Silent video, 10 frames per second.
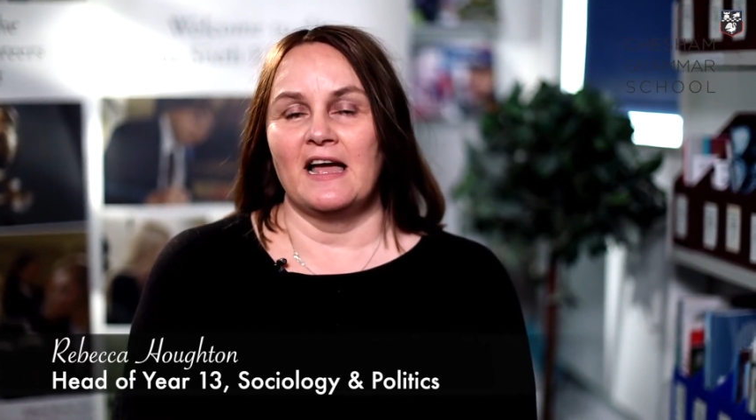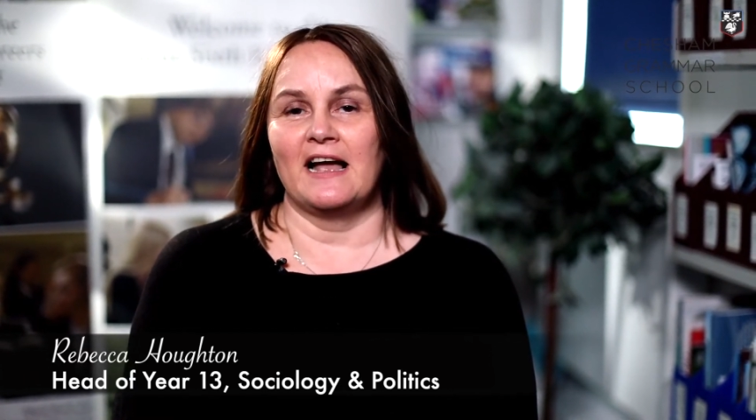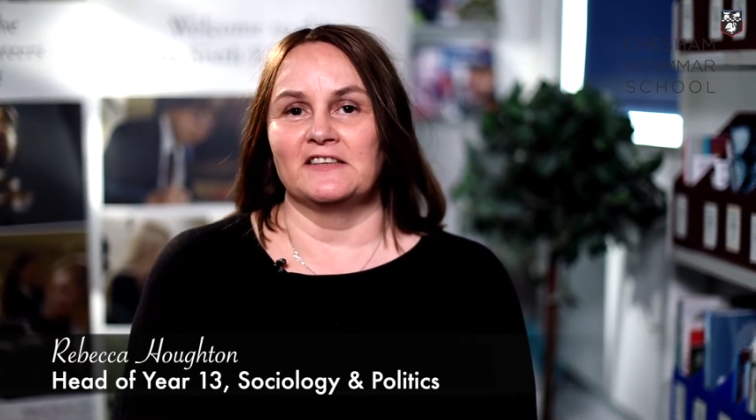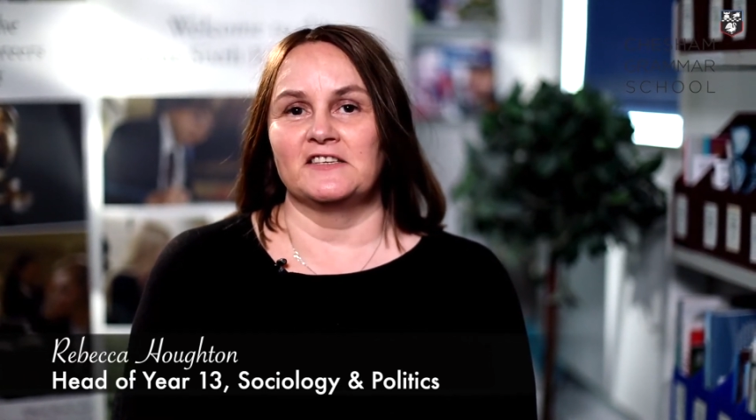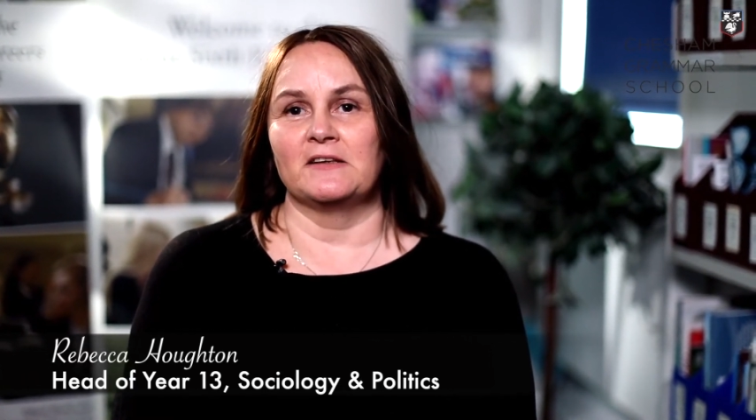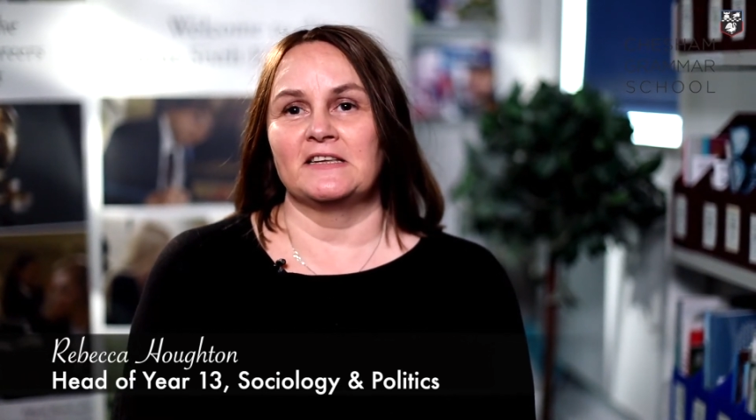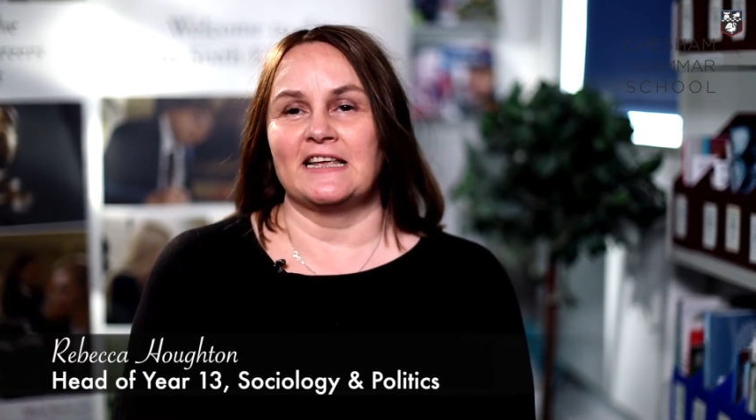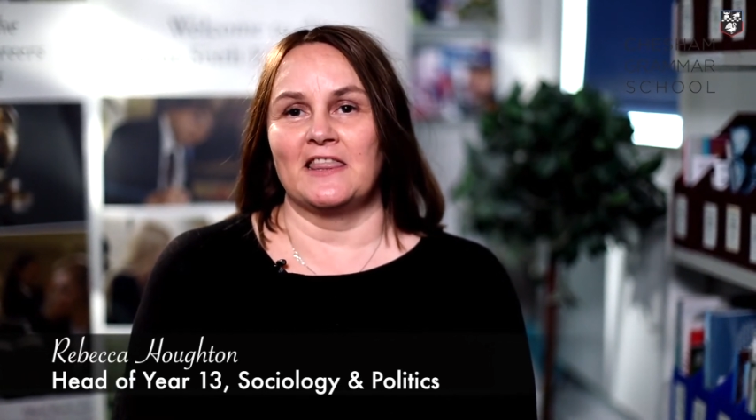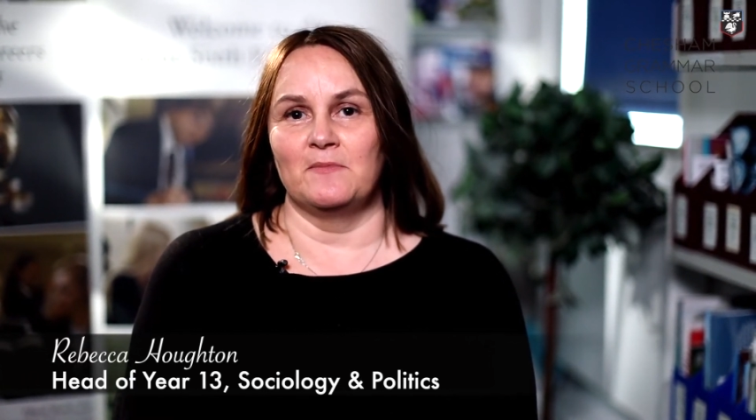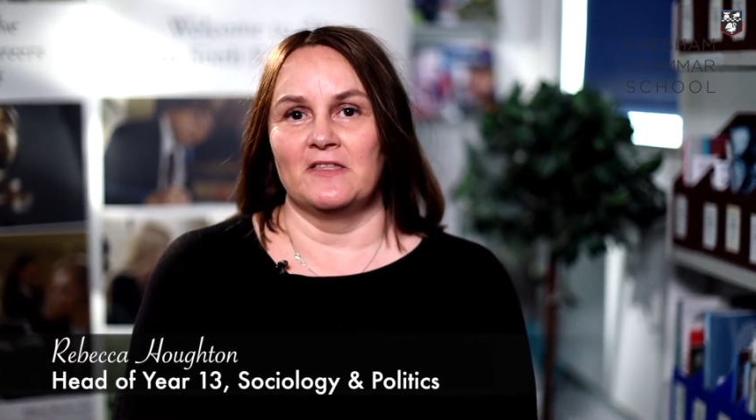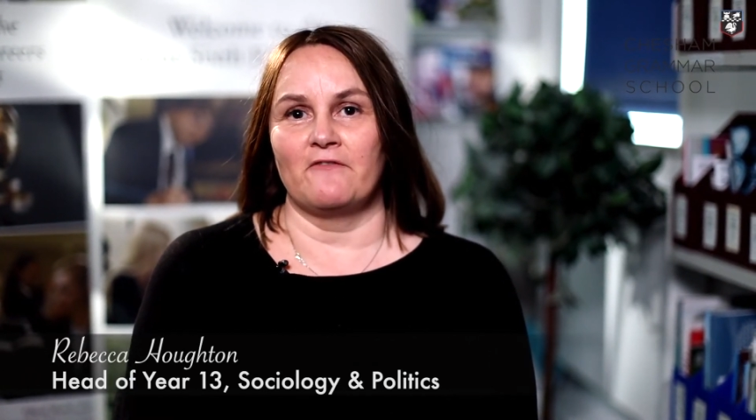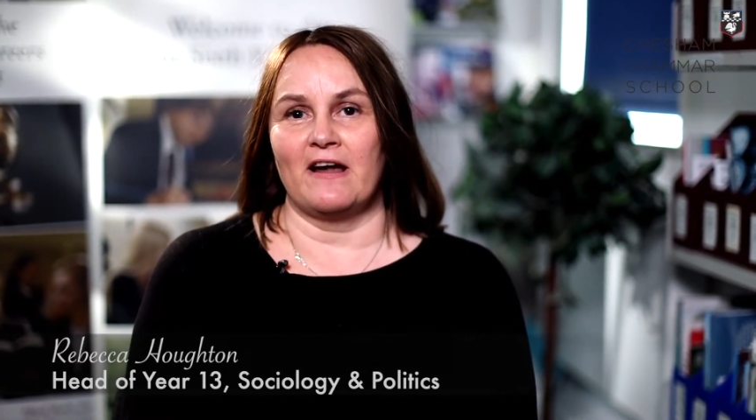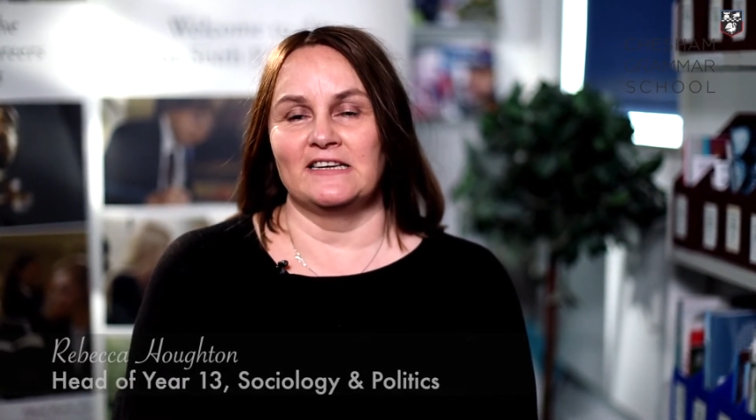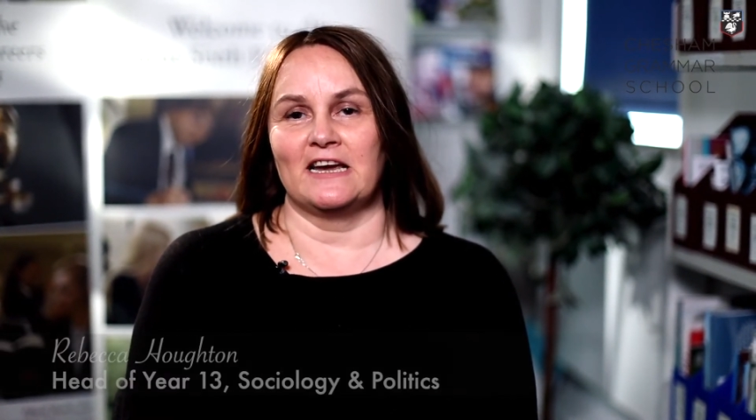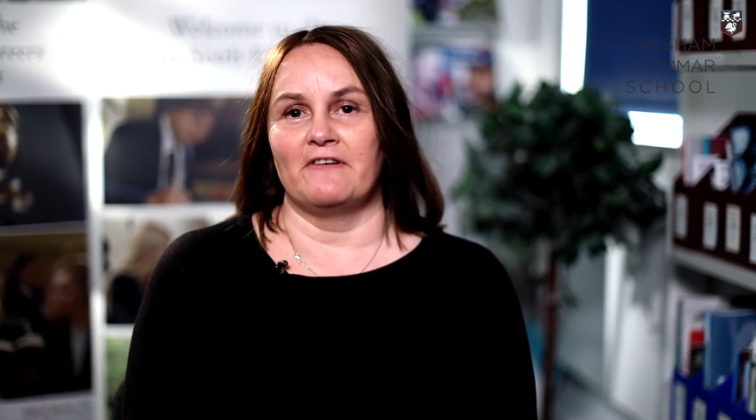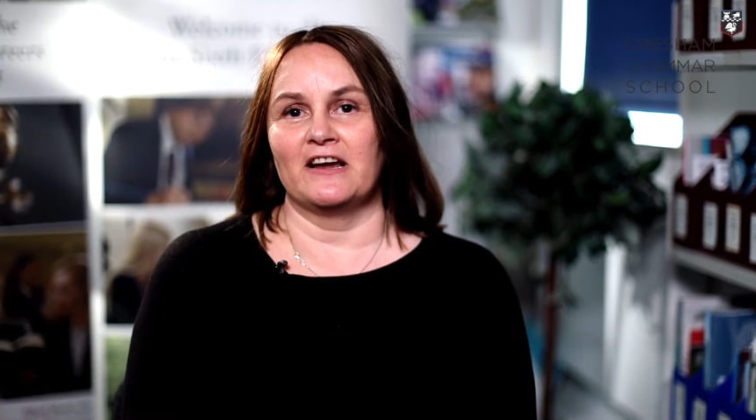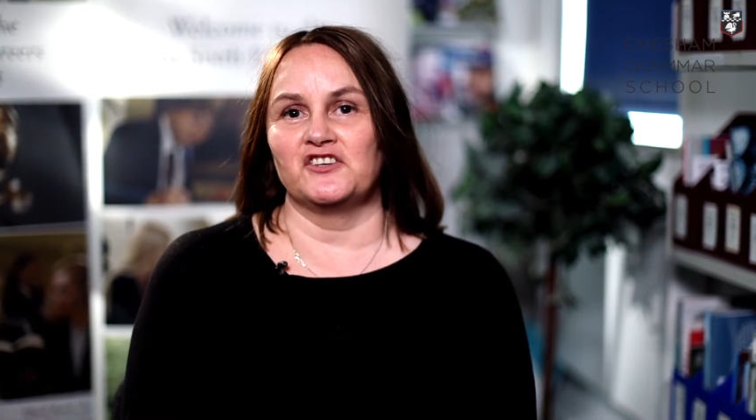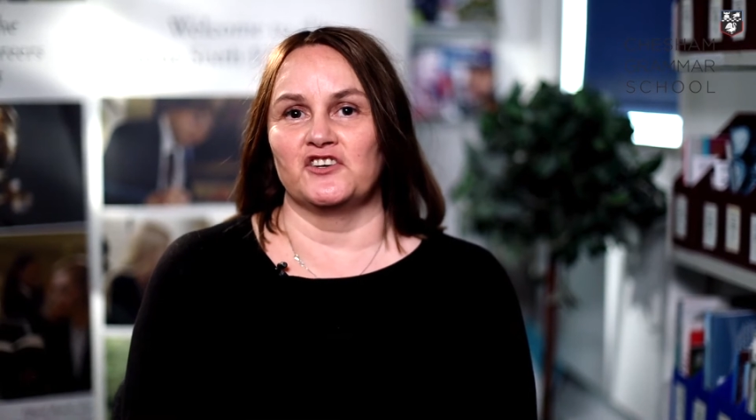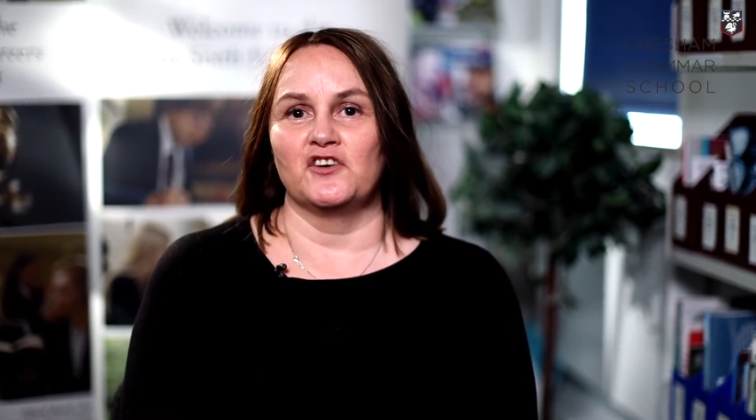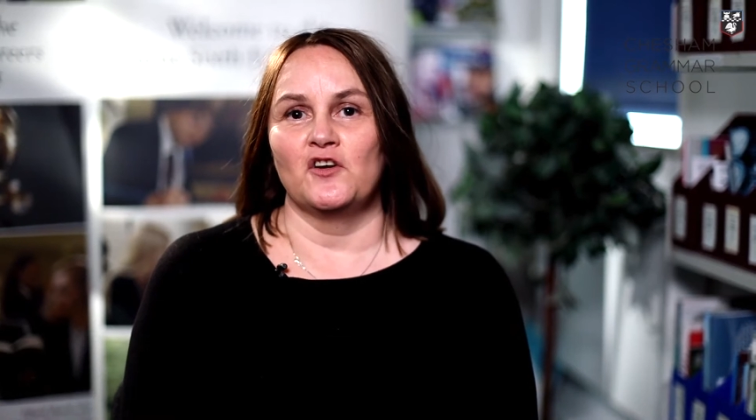and to send them in the right
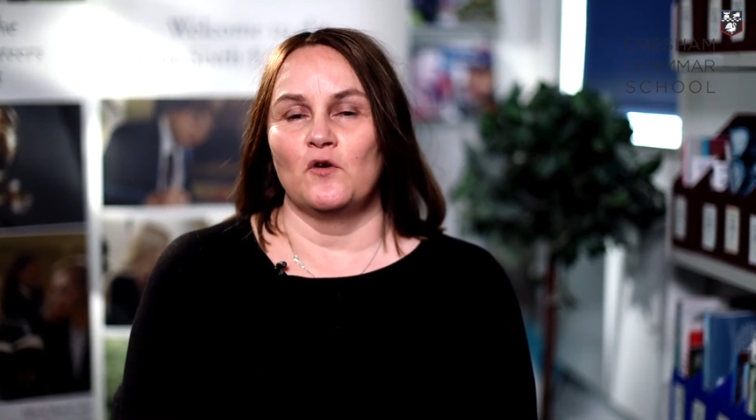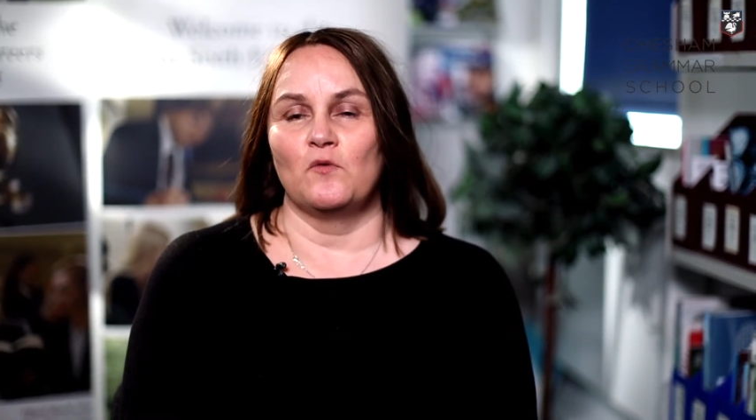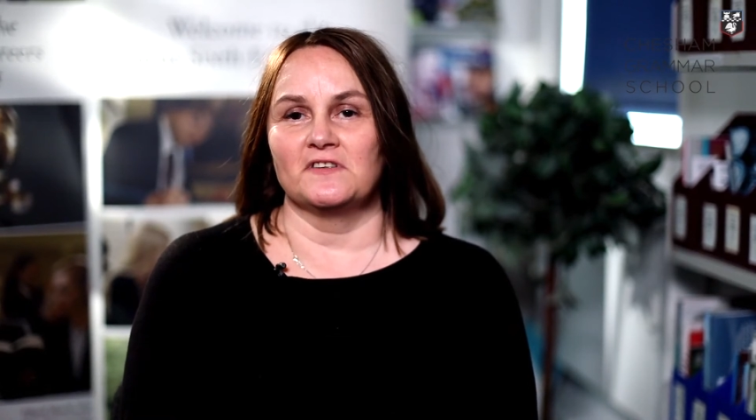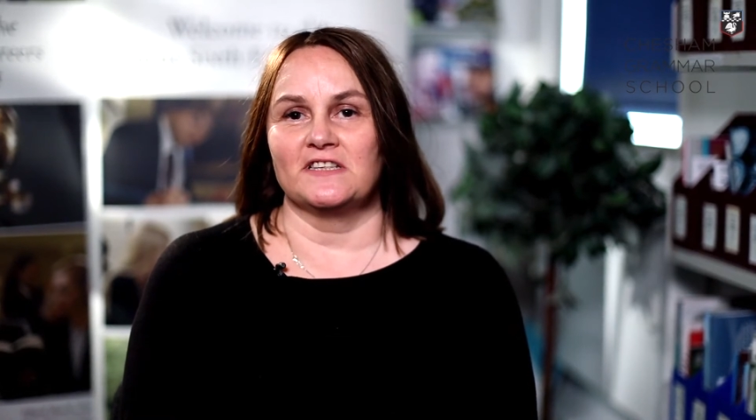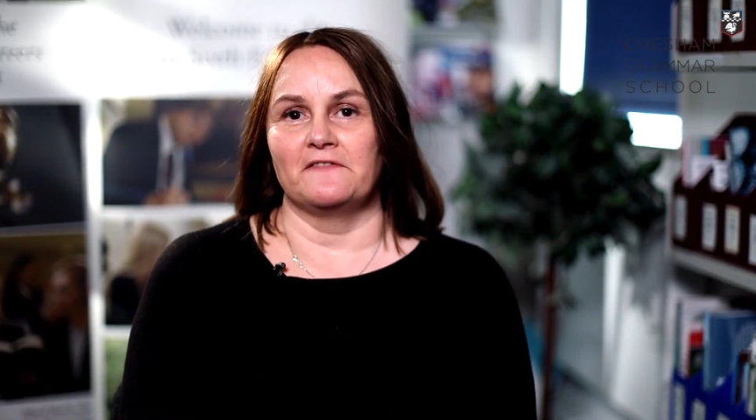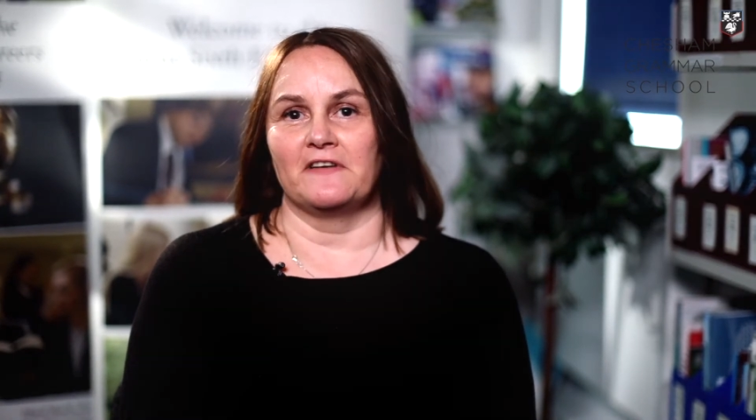direction once they've